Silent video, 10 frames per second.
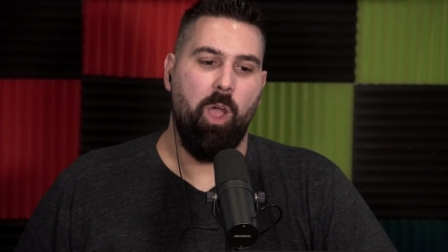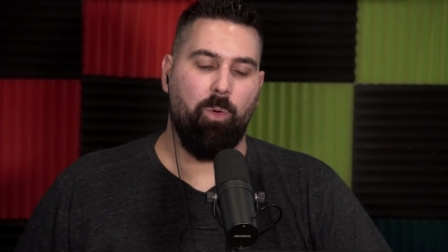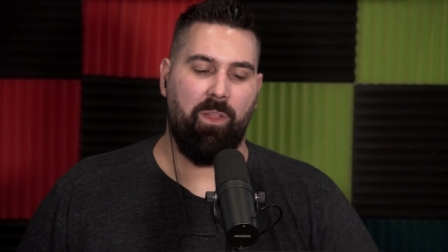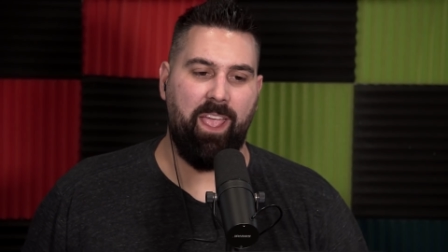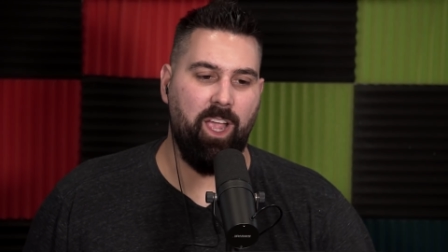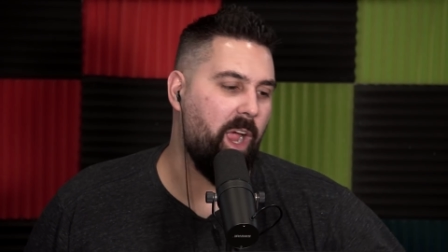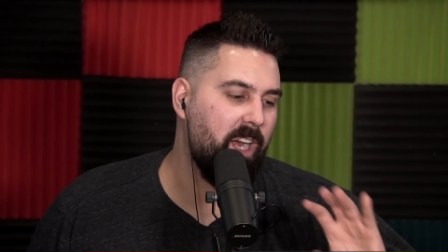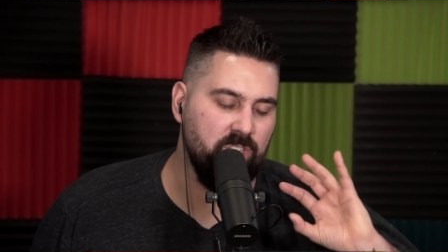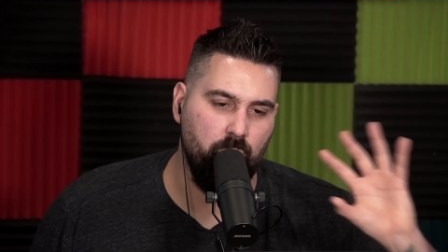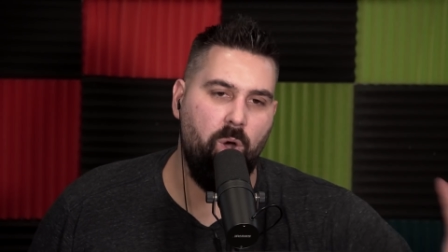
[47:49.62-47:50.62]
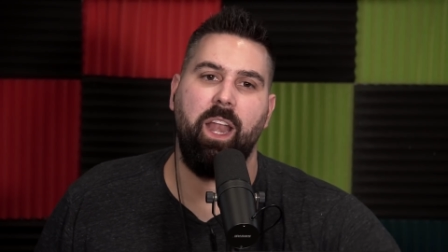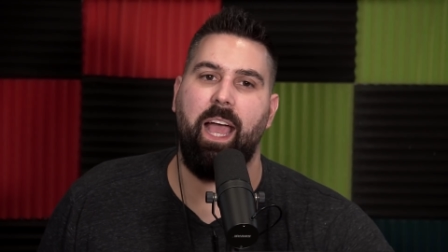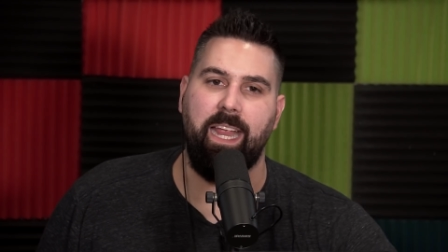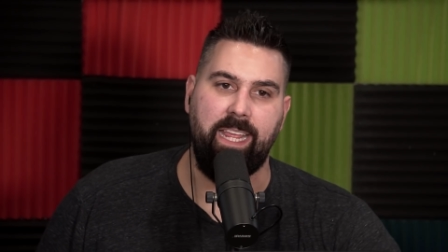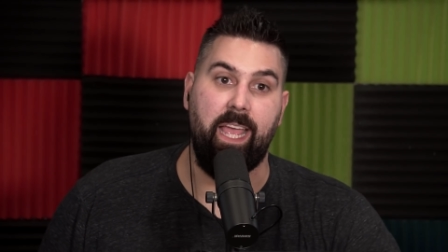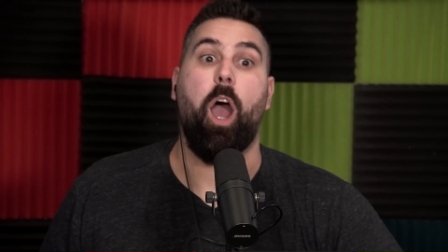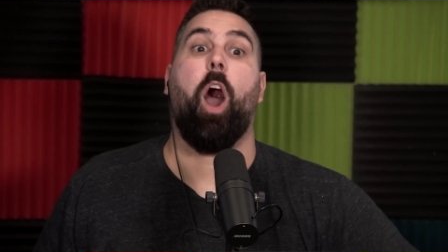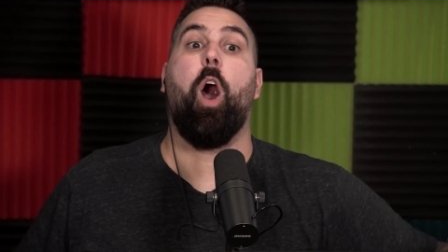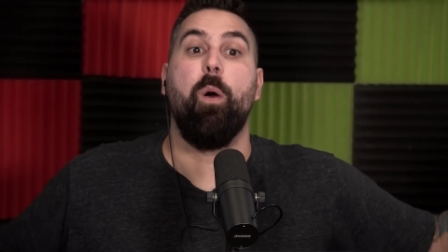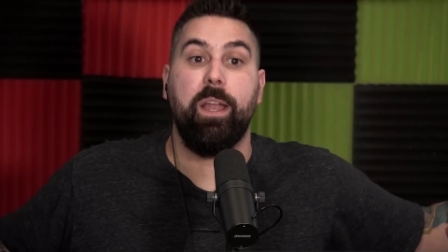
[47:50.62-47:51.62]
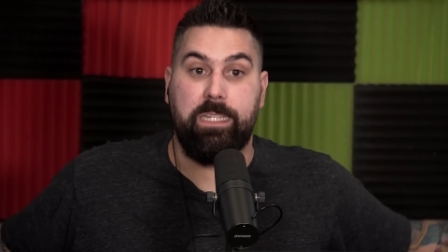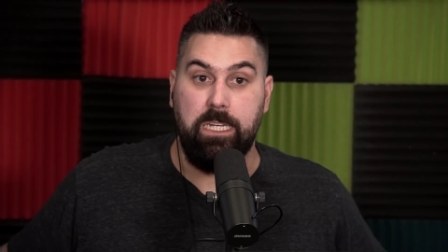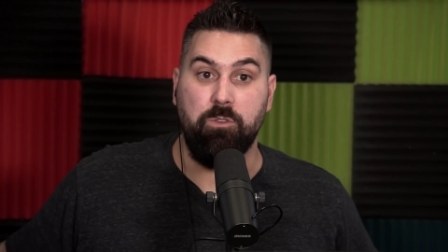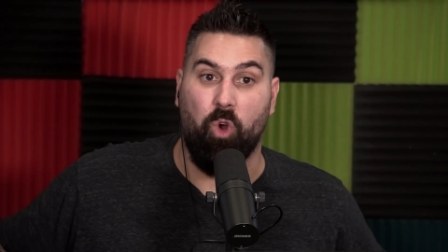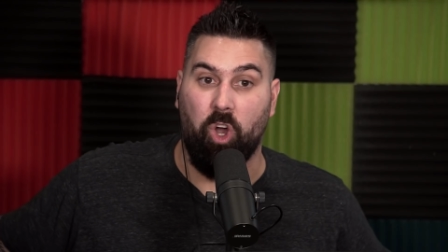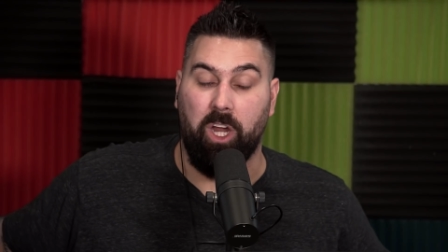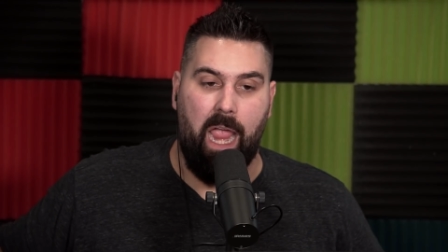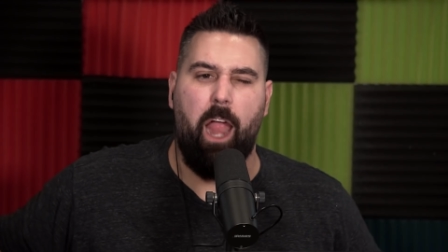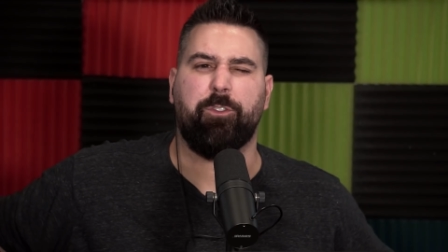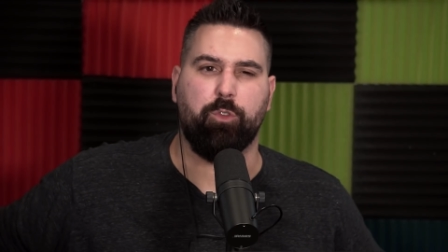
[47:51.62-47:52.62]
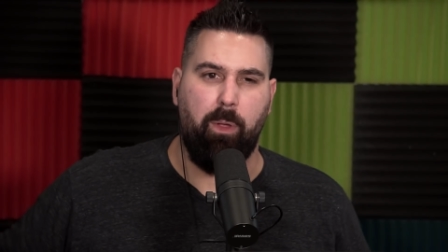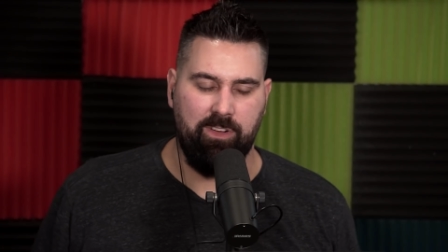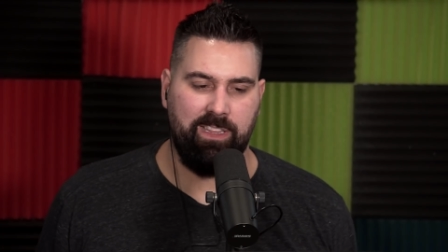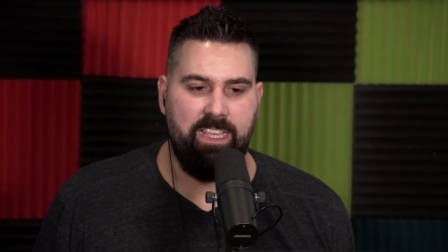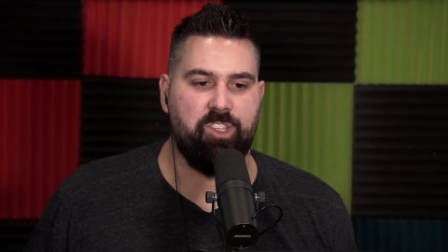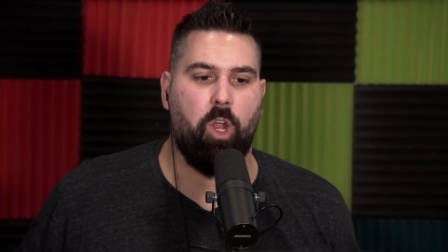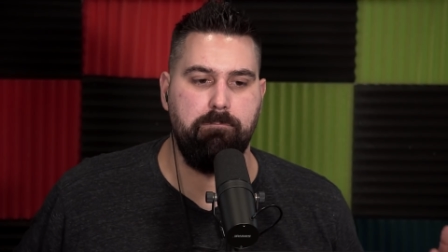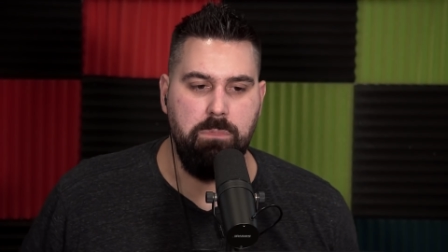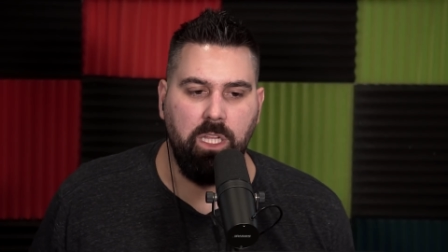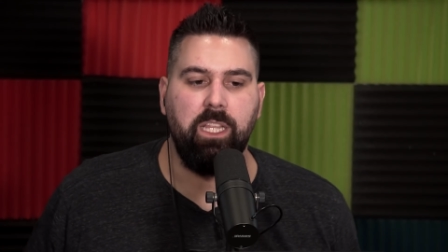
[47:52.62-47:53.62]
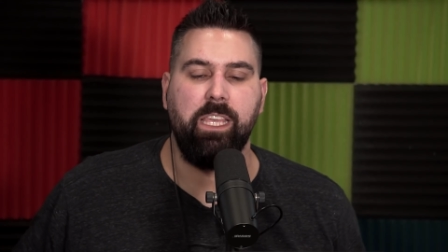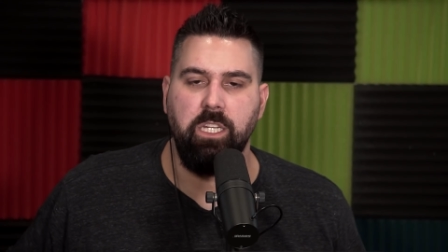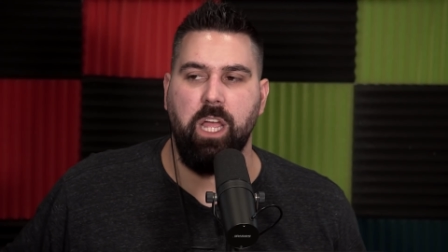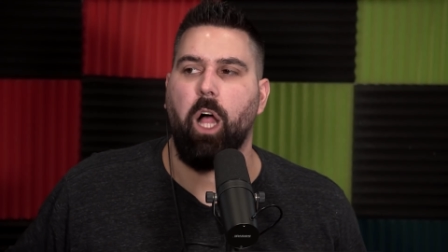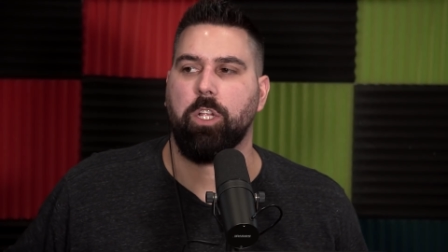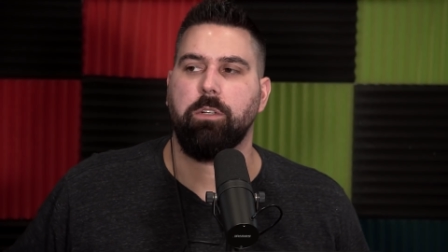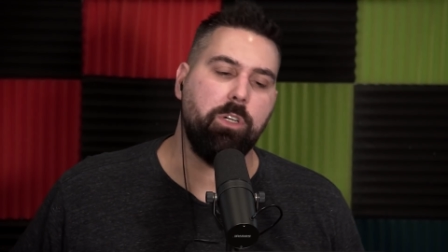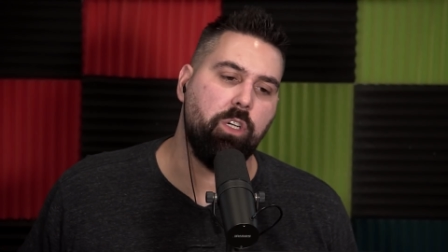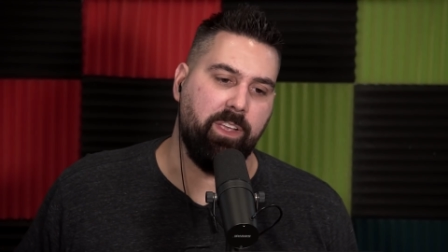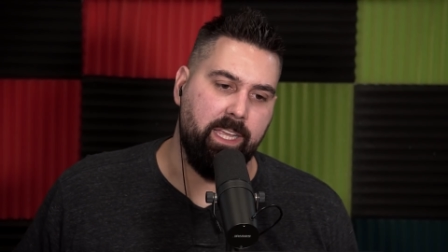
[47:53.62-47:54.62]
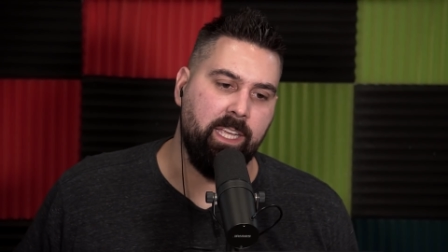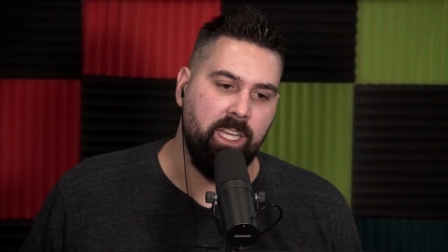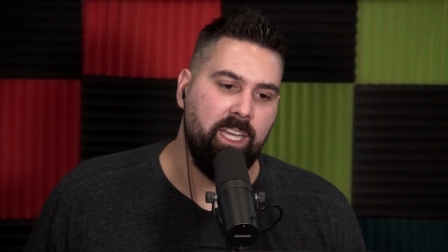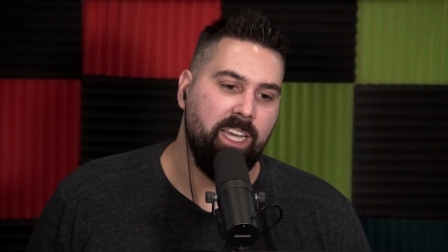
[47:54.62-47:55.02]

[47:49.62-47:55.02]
where they go, here's one idea. Oh, it didn't work after we released our $1 million movie.